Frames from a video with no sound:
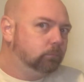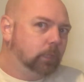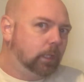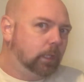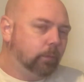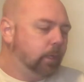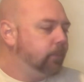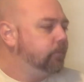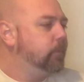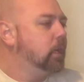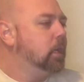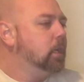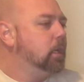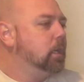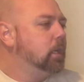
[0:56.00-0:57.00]
Anyway,
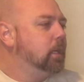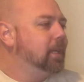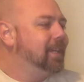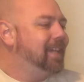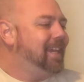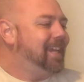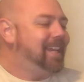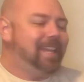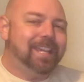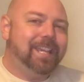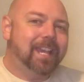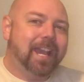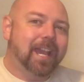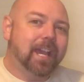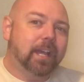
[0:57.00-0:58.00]
he
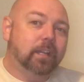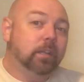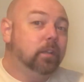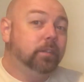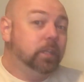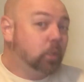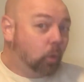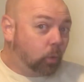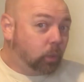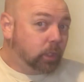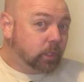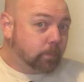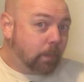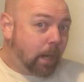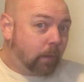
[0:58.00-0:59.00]
had the
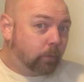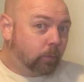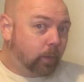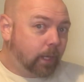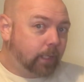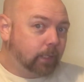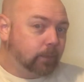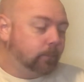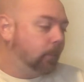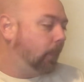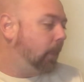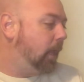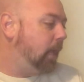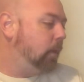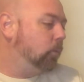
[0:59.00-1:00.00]
orange power wagon.
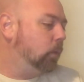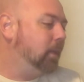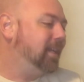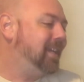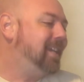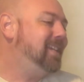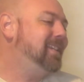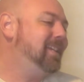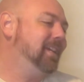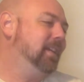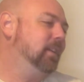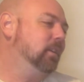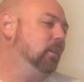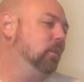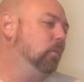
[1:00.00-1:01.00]
And what he
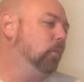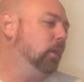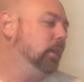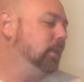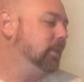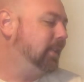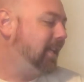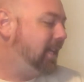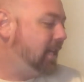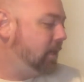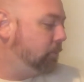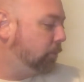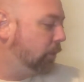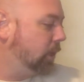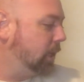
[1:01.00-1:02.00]
did was he
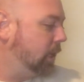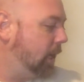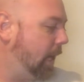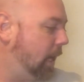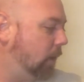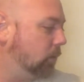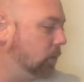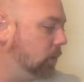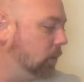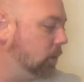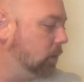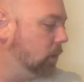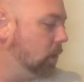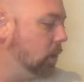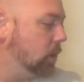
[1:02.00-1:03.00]
printed out
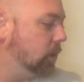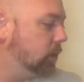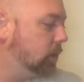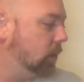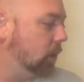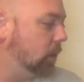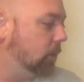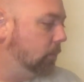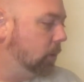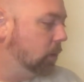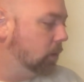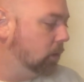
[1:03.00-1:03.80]
some